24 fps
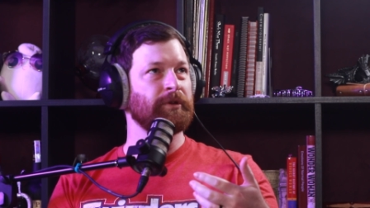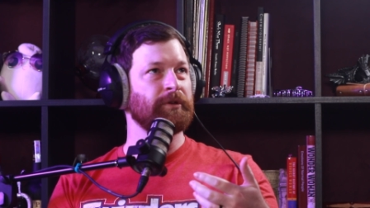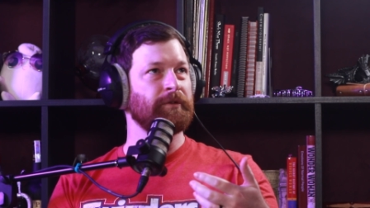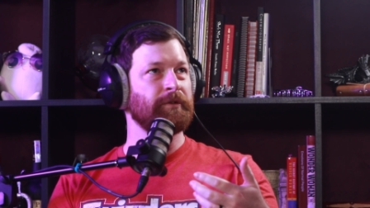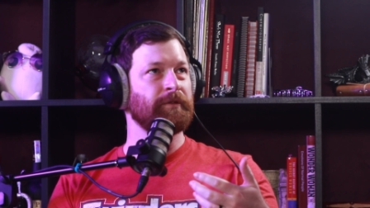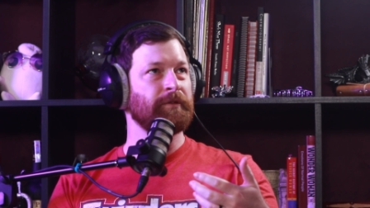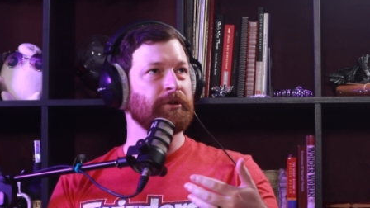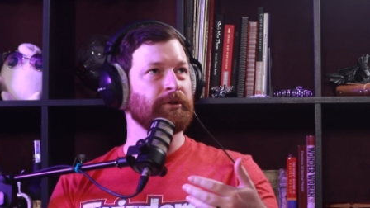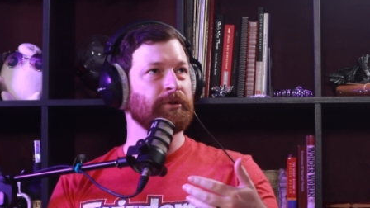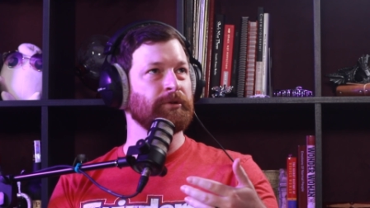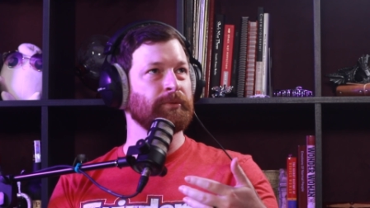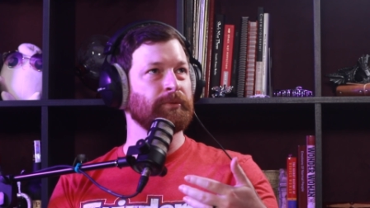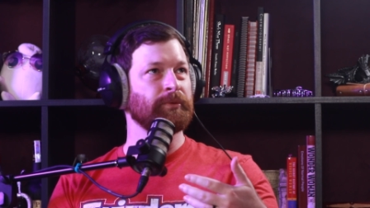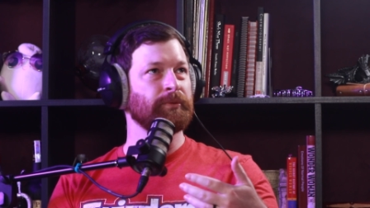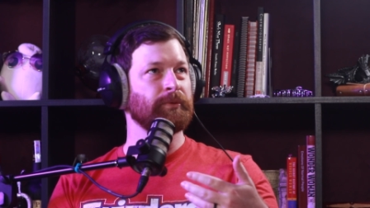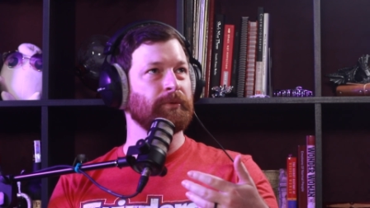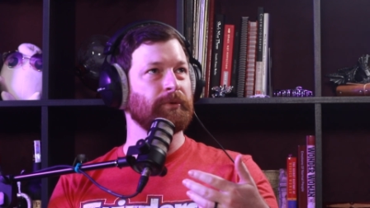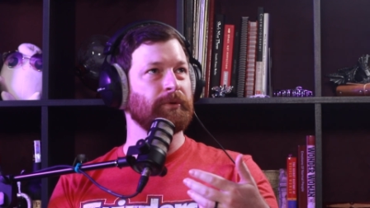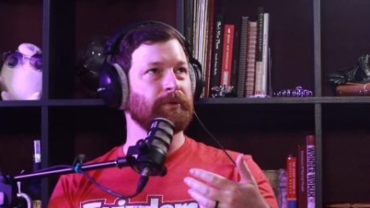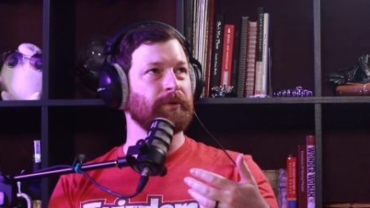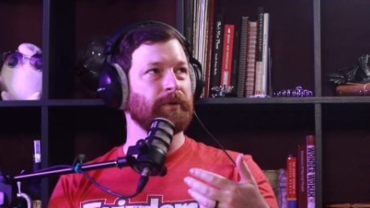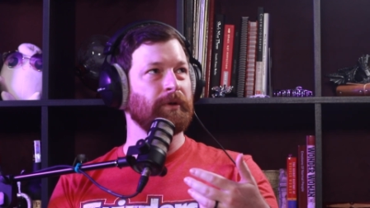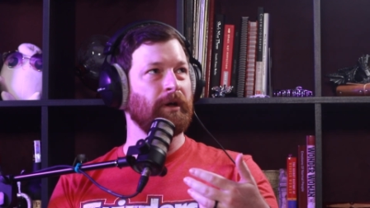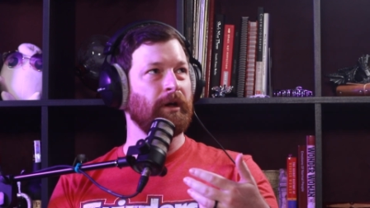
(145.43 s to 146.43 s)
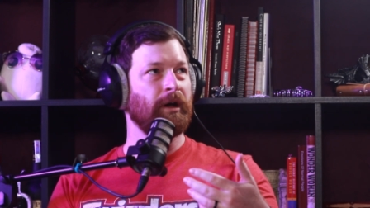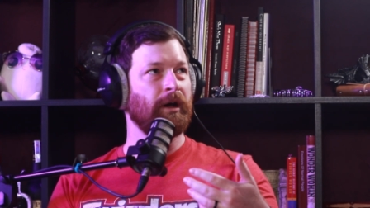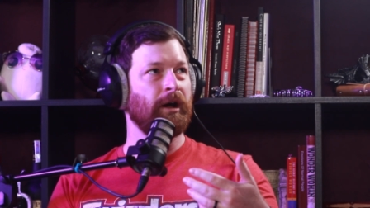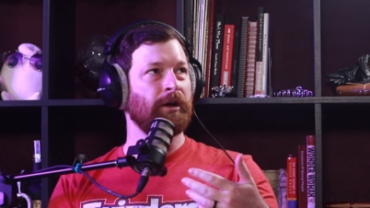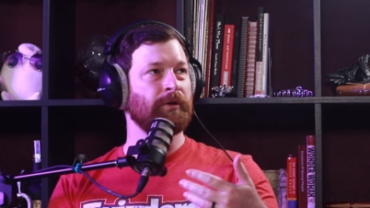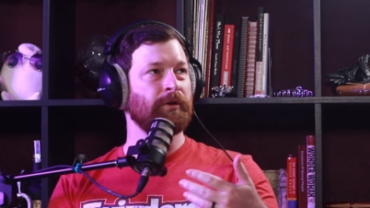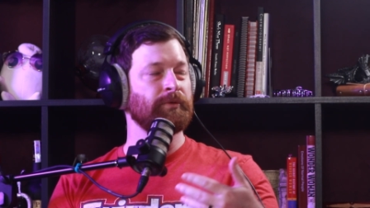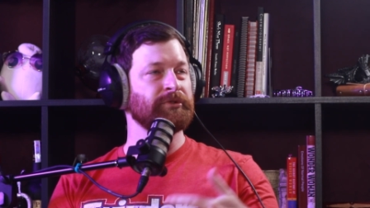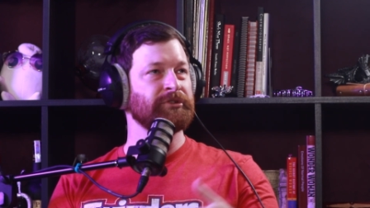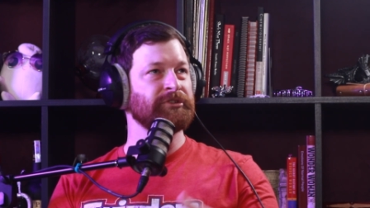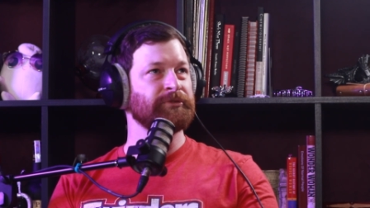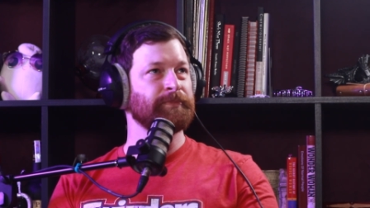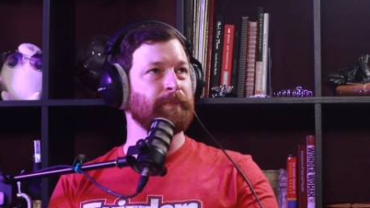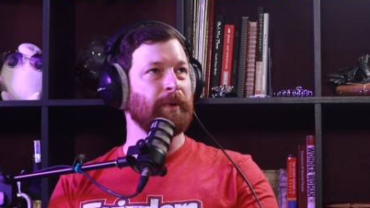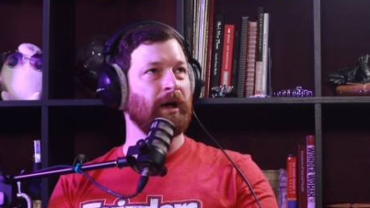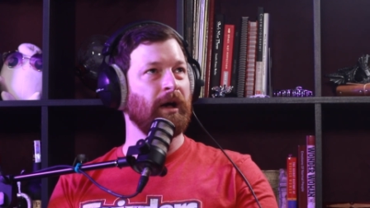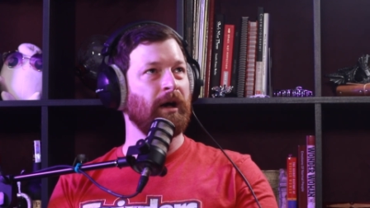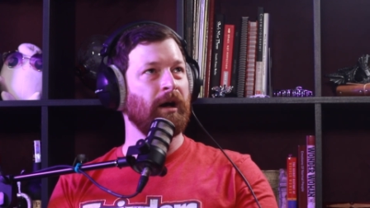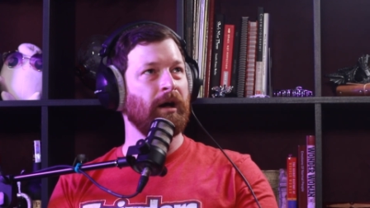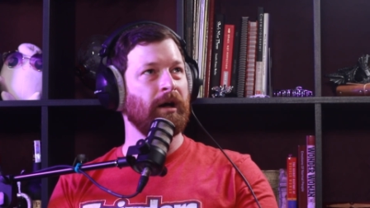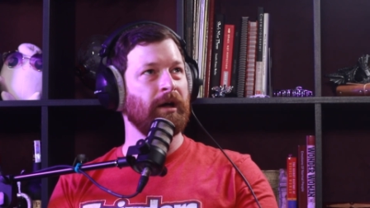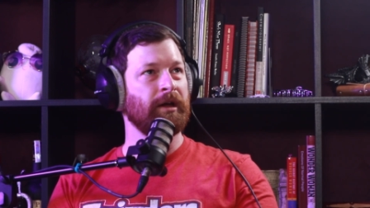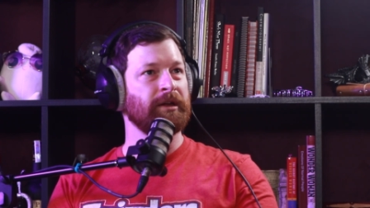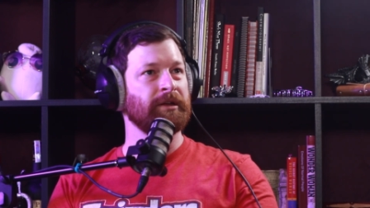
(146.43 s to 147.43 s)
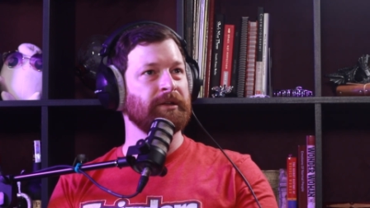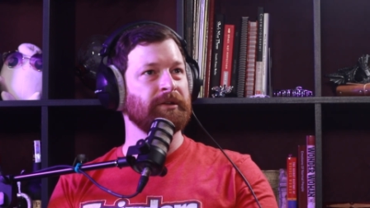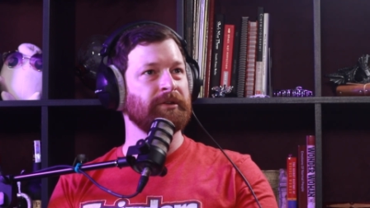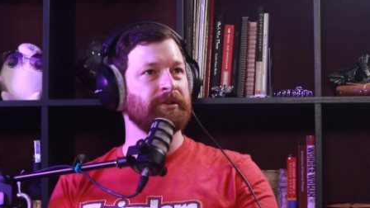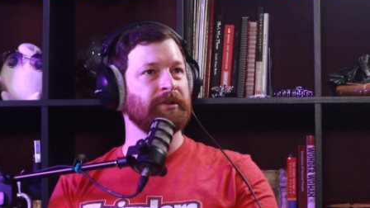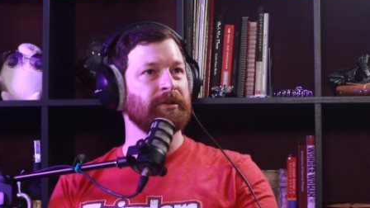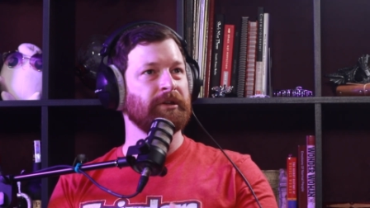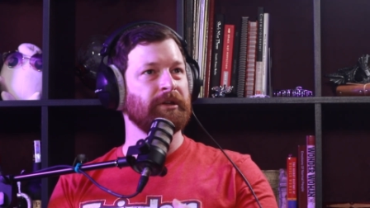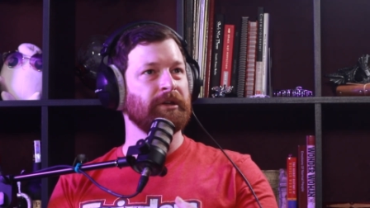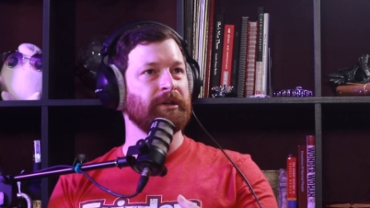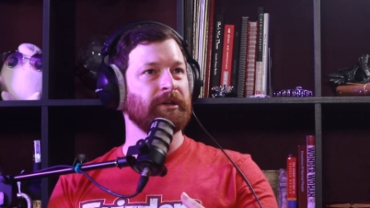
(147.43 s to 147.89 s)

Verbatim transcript: there I was behind